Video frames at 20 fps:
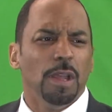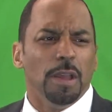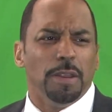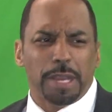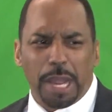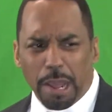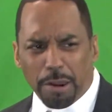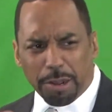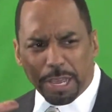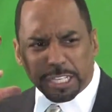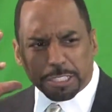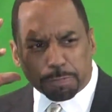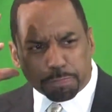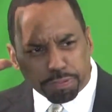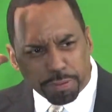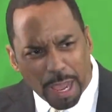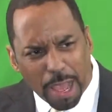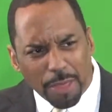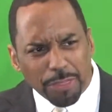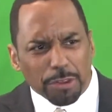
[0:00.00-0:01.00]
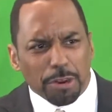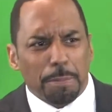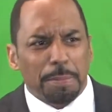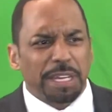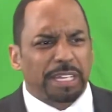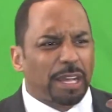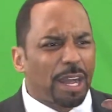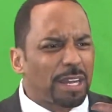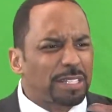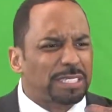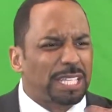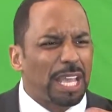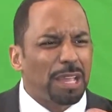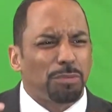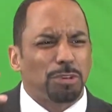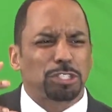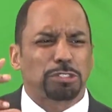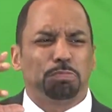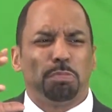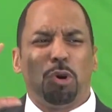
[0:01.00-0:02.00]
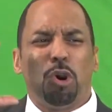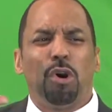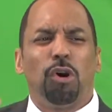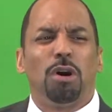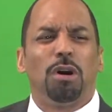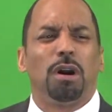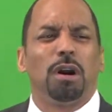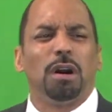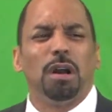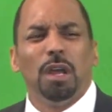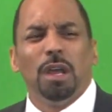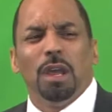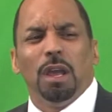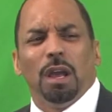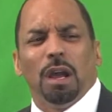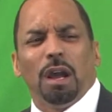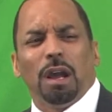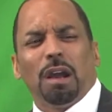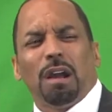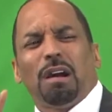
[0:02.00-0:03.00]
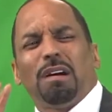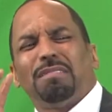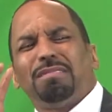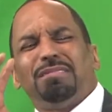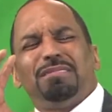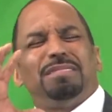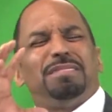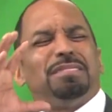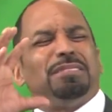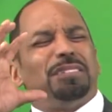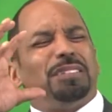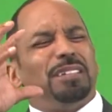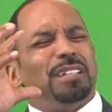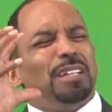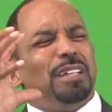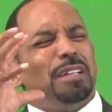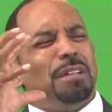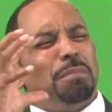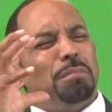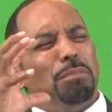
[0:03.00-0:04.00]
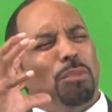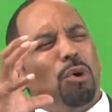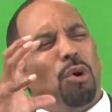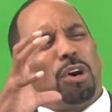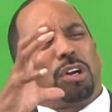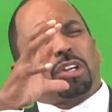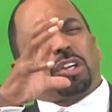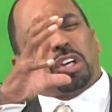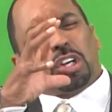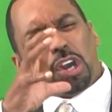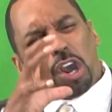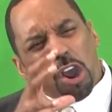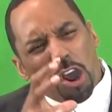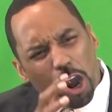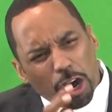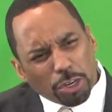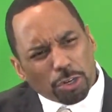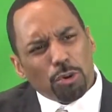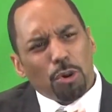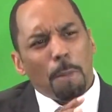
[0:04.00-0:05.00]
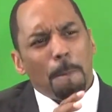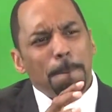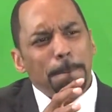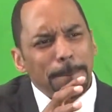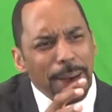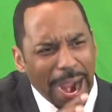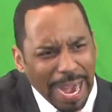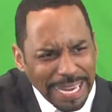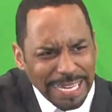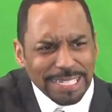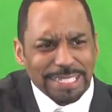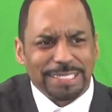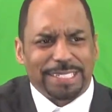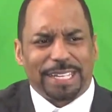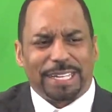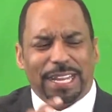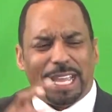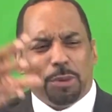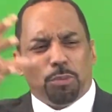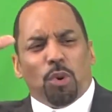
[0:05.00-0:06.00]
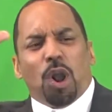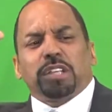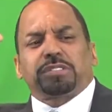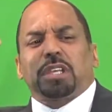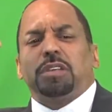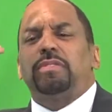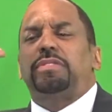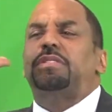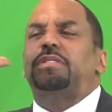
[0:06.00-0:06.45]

Now, his brother, because he was more. Uh, more carnal minded. He wasn't